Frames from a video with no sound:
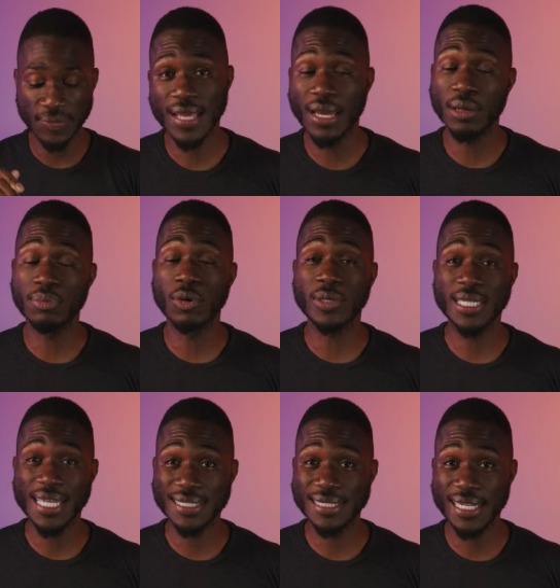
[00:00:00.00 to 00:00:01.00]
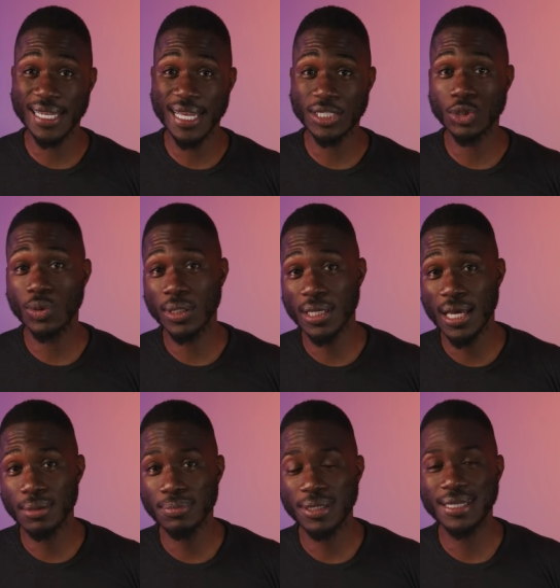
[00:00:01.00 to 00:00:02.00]
I could have broke it yesterday at two
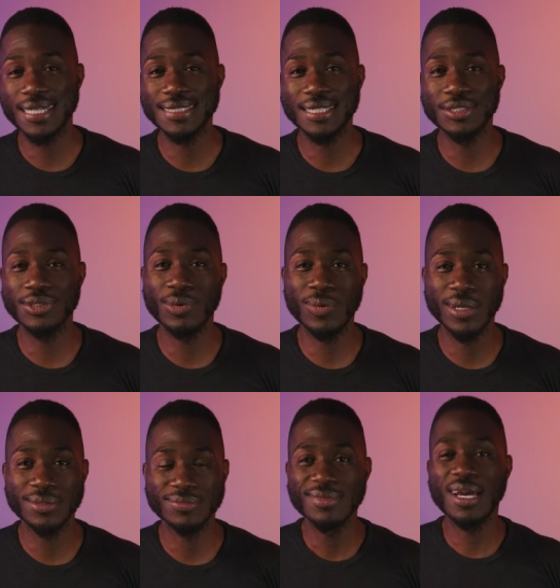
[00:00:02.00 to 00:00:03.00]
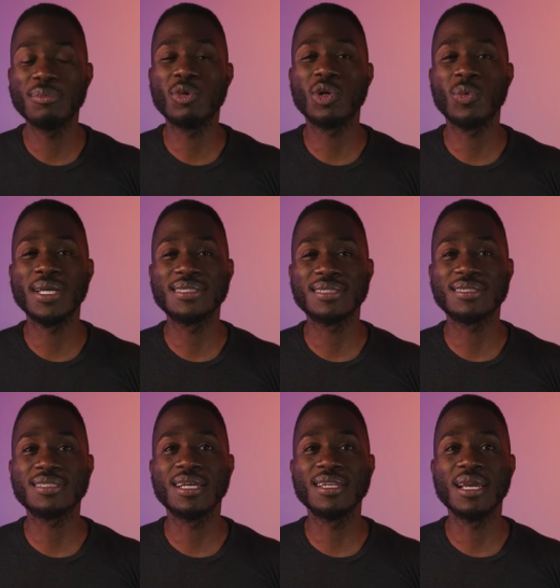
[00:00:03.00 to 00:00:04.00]
o'clock, but I said, you know what? I'm going to wait till
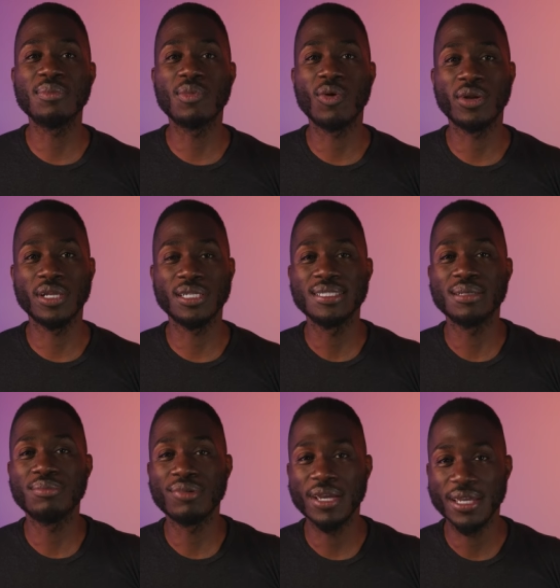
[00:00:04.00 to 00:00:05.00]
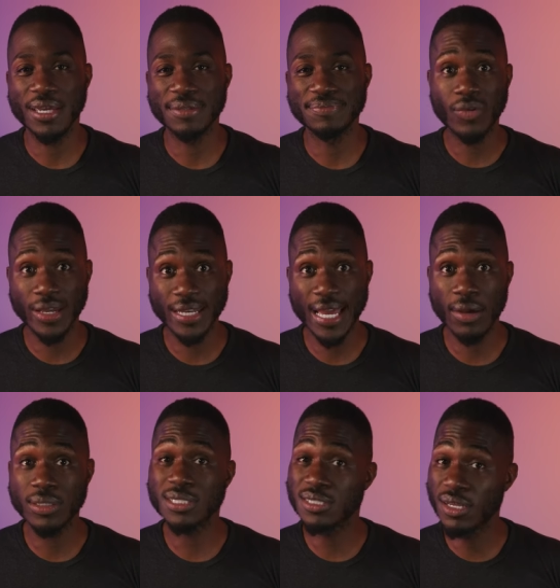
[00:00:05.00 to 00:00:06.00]
Sunday morning to break it. Right now
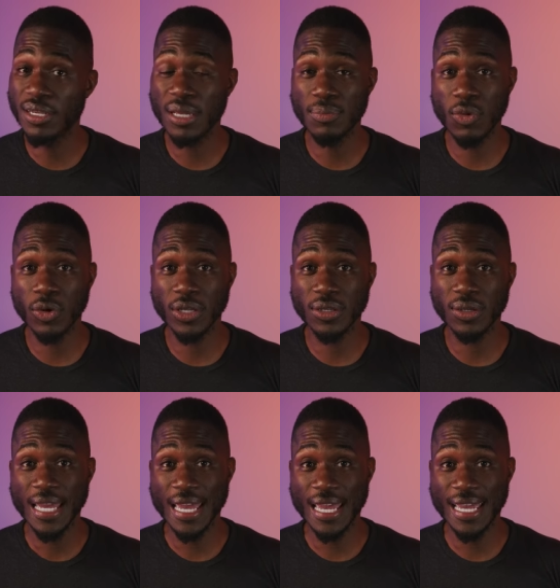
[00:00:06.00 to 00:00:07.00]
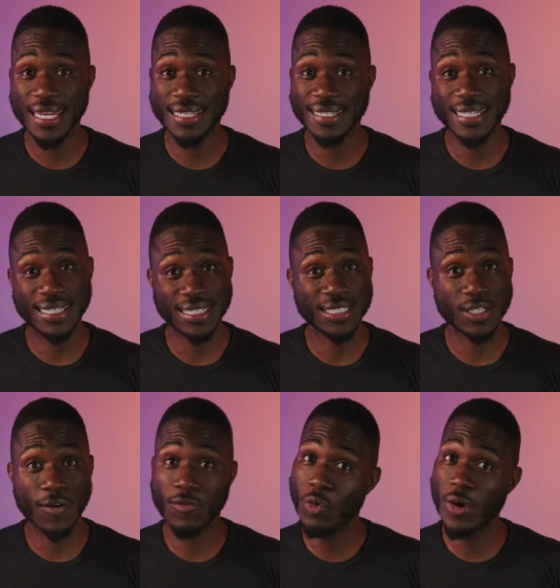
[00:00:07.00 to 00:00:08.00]
it's Sunday morning and it is
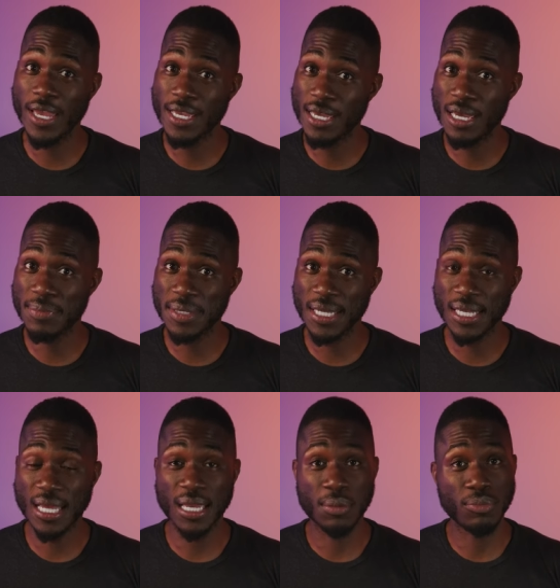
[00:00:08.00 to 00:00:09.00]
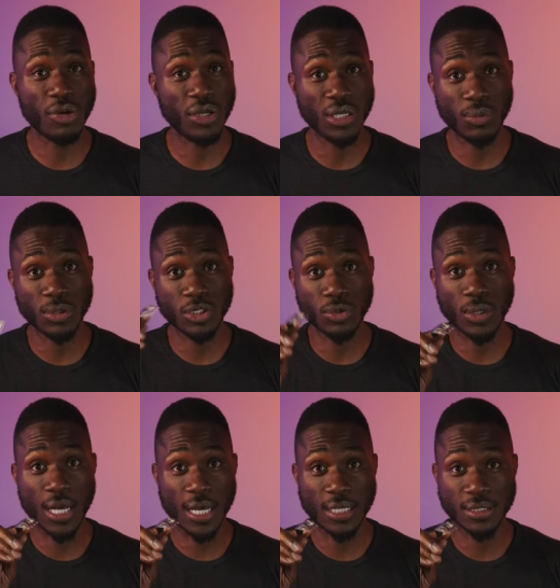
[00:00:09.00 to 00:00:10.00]
4 a.m. and I am breaking it with you
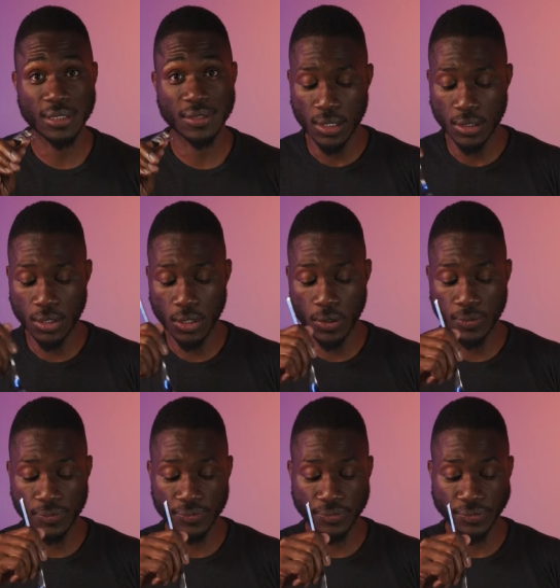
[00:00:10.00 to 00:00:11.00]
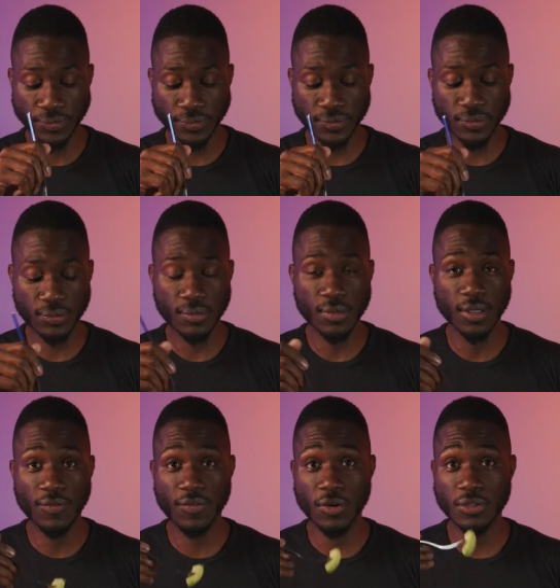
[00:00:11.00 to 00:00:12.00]
guys. So
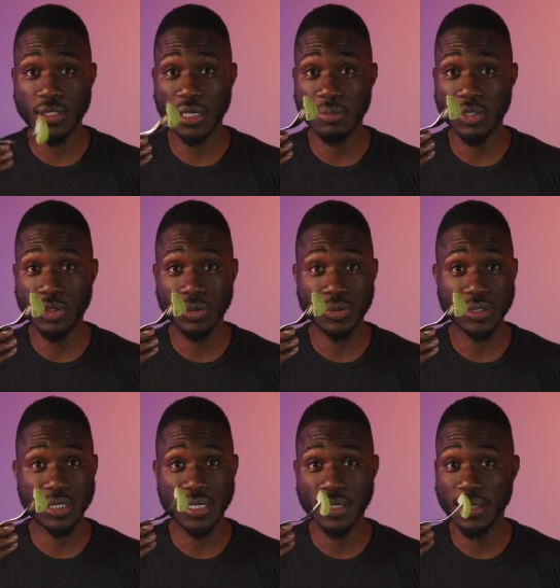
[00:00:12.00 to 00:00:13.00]
first thing I'm gonna do is